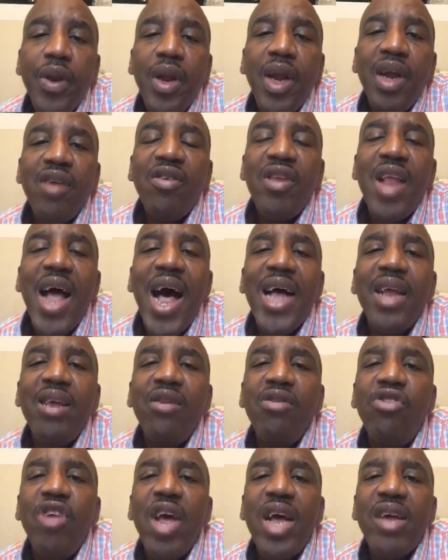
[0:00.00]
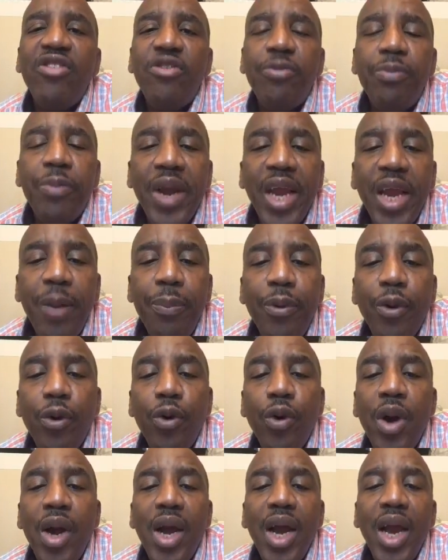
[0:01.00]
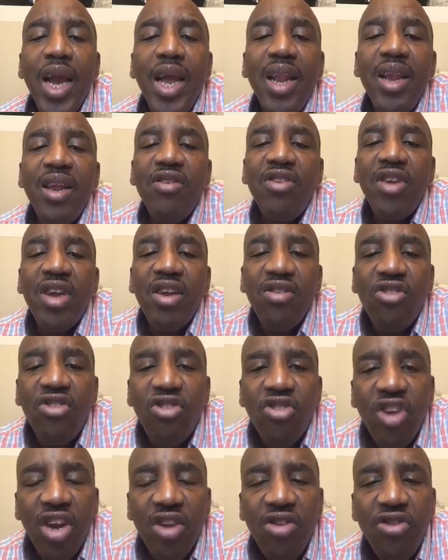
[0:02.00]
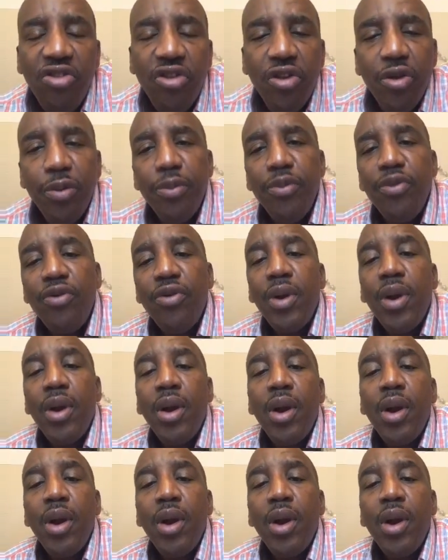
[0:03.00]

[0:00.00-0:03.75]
It's not just people, it is in systems.